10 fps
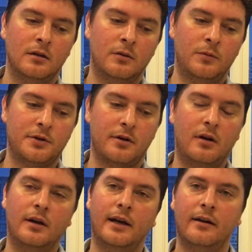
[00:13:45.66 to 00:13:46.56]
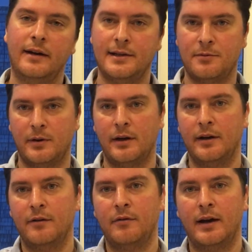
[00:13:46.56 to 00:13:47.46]
which are all areas where you're going
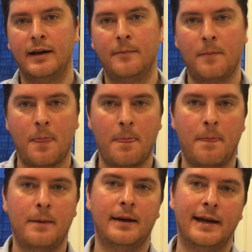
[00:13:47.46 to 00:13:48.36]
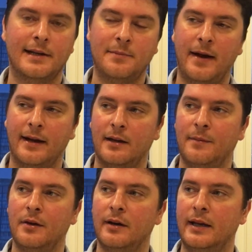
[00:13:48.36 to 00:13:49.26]
to find an expat
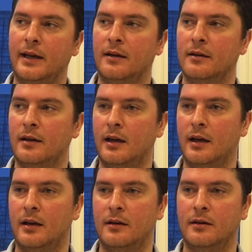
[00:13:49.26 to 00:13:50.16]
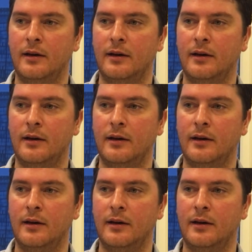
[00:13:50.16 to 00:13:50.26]
community and